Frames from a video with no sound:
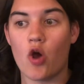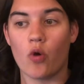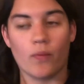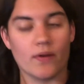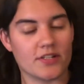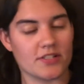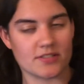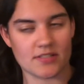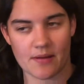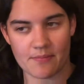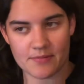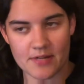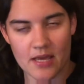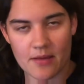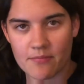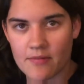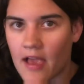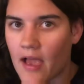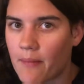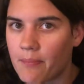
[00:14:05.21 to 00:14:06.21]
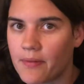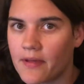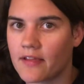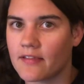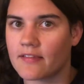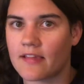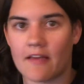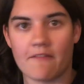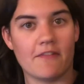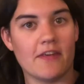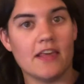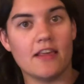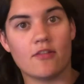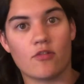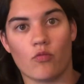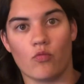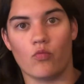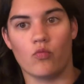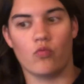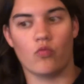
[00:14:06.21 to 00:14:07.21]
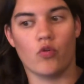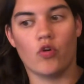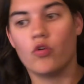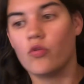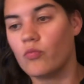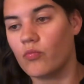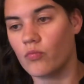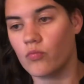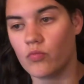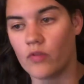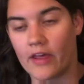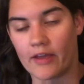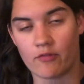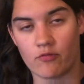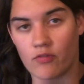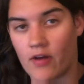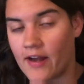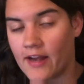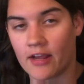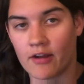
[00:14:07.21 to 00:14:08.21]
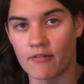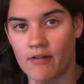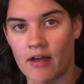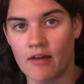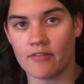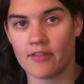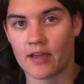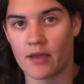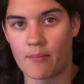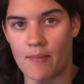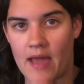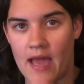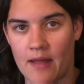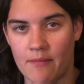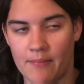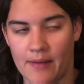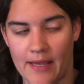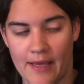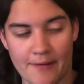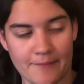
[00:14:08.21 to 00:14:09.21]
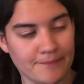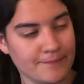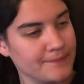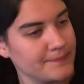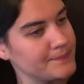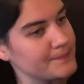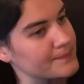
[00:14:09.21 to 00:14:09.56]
which sometimes happens if he's root like running around like a madman